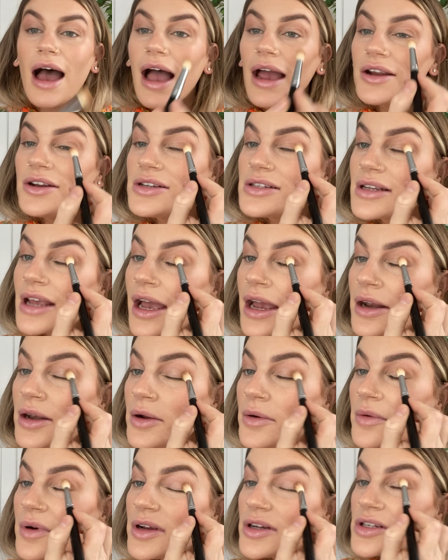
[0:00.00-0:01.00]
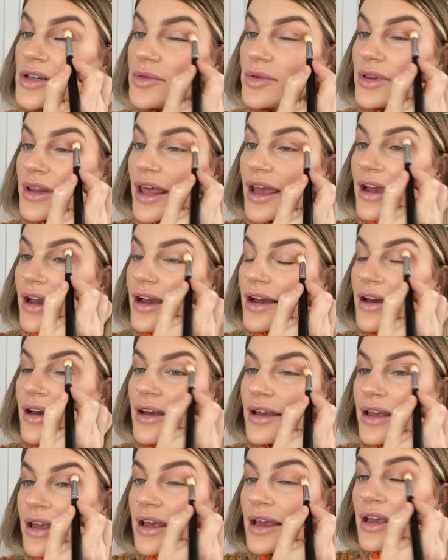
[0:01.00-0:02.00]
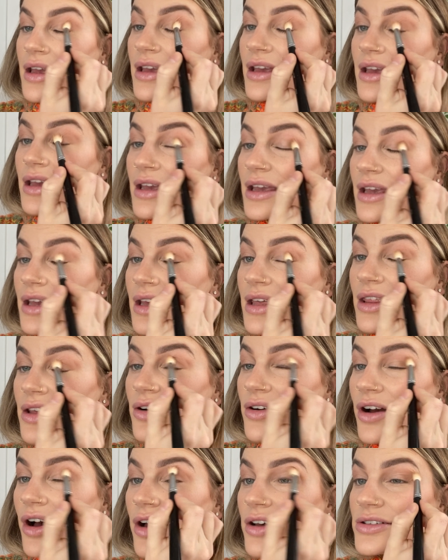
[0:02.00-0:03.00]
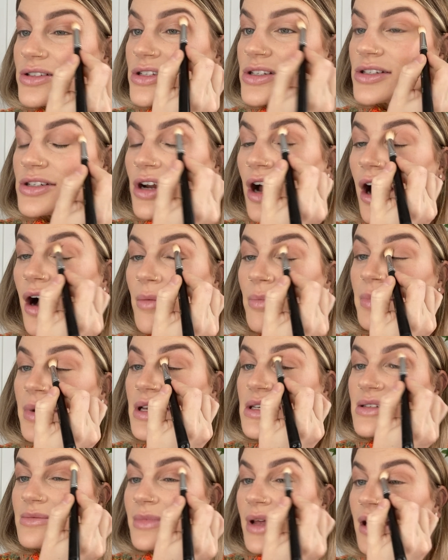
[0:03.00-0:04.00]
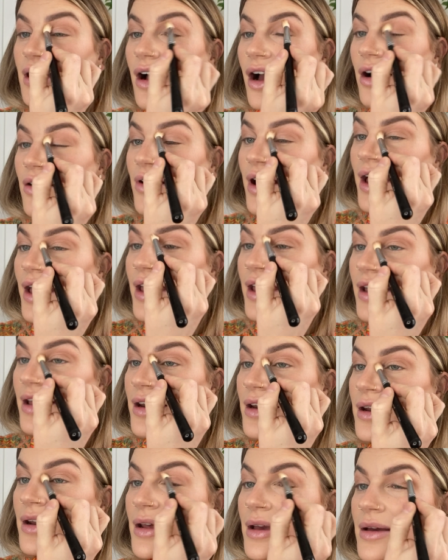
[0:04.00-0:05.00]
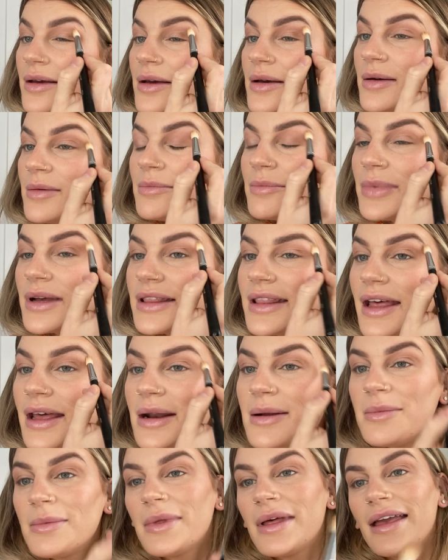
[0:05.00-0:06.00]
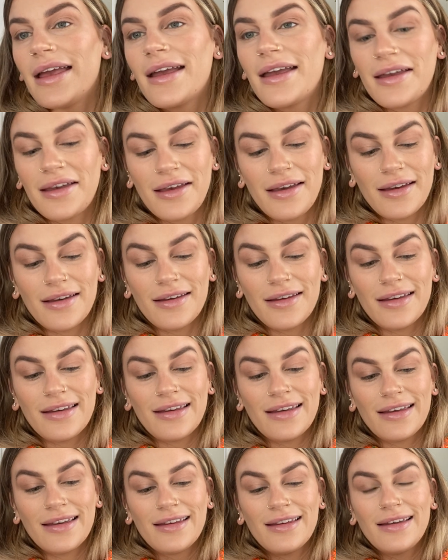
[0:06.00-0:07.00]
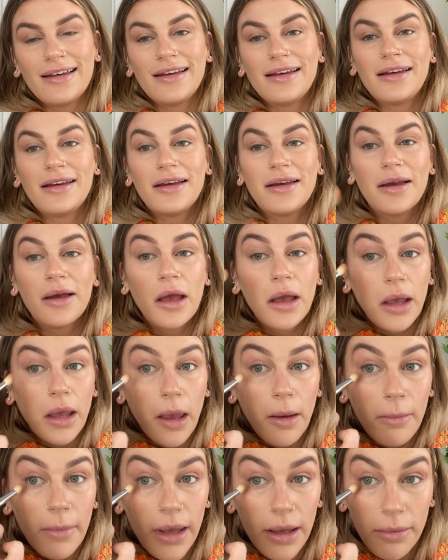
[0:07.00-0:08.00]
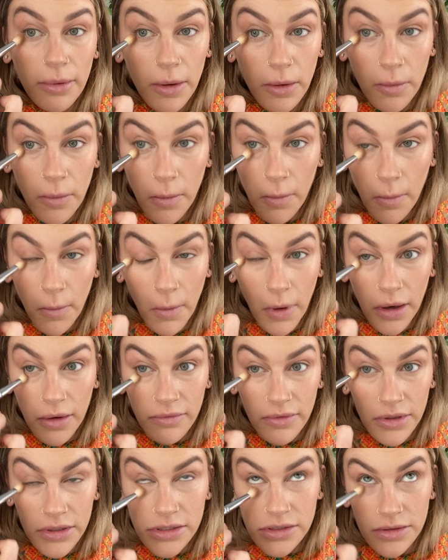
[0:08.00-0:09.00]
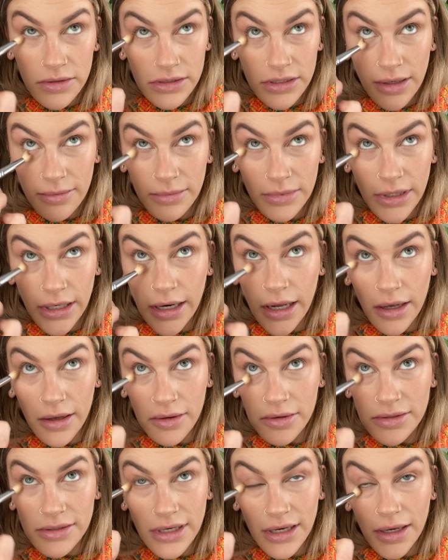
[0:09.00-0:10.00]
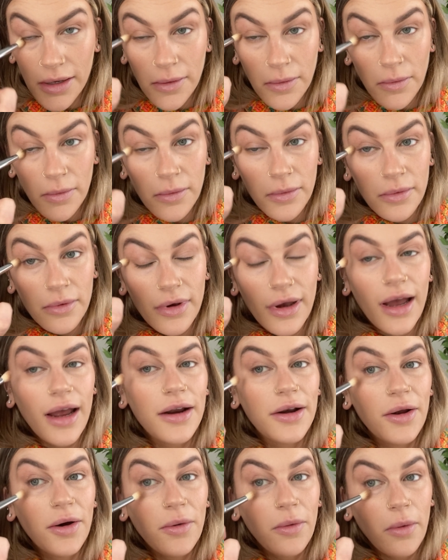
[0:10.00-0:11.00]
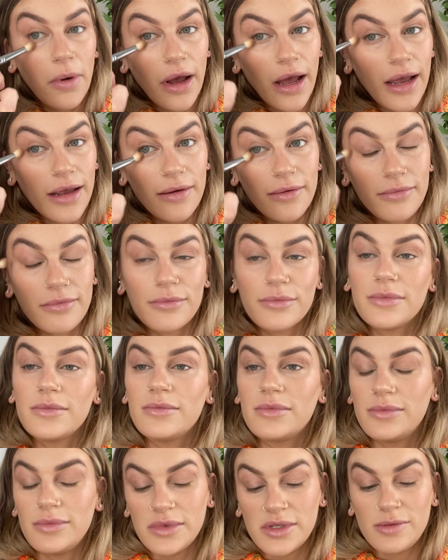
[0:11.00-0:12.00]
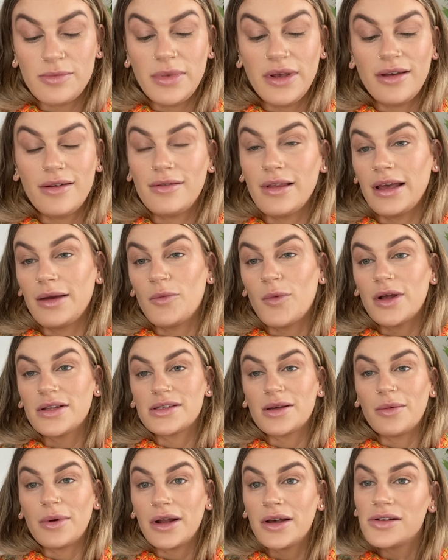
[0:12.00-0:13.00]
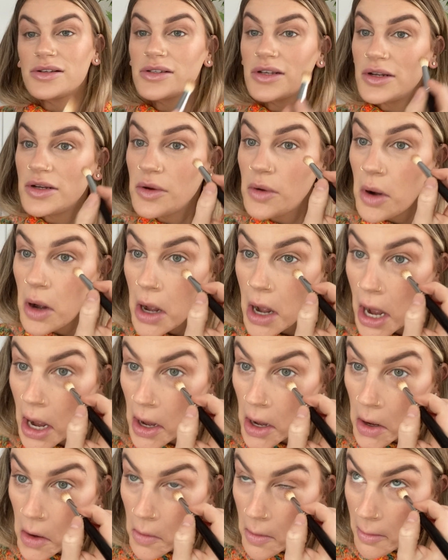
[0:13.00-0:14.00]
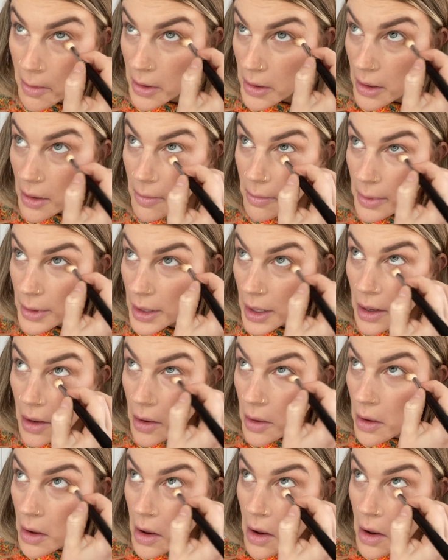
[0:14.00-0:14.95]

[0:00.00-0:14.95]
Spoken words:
I just kind of wish it would like either all stop, because I'm like, all right, but then I'm like, can maybe one of us do something else? Like, I know I speak like want someone else to do it and I can do it myself, but like,